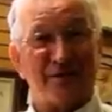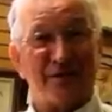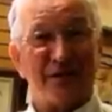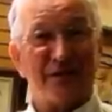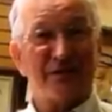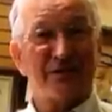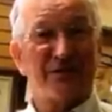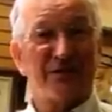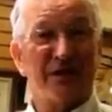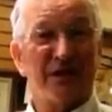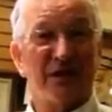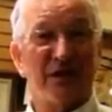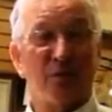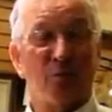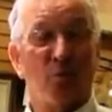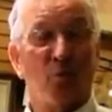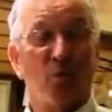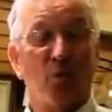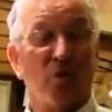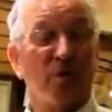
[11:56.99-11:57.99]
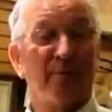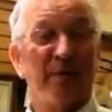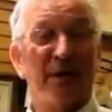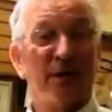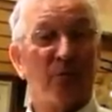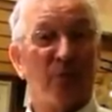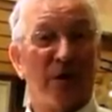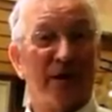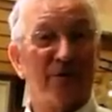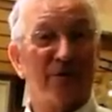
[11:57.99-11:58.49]
these uh,
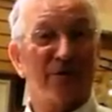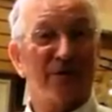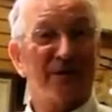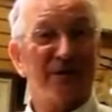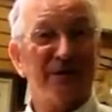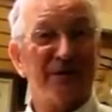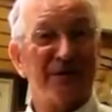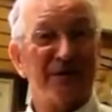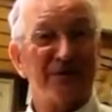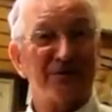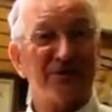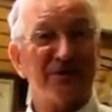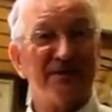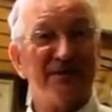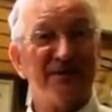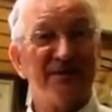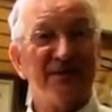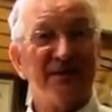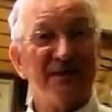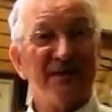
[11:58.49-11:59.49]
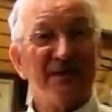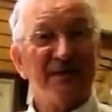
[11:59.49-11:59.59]
warming weather conditions.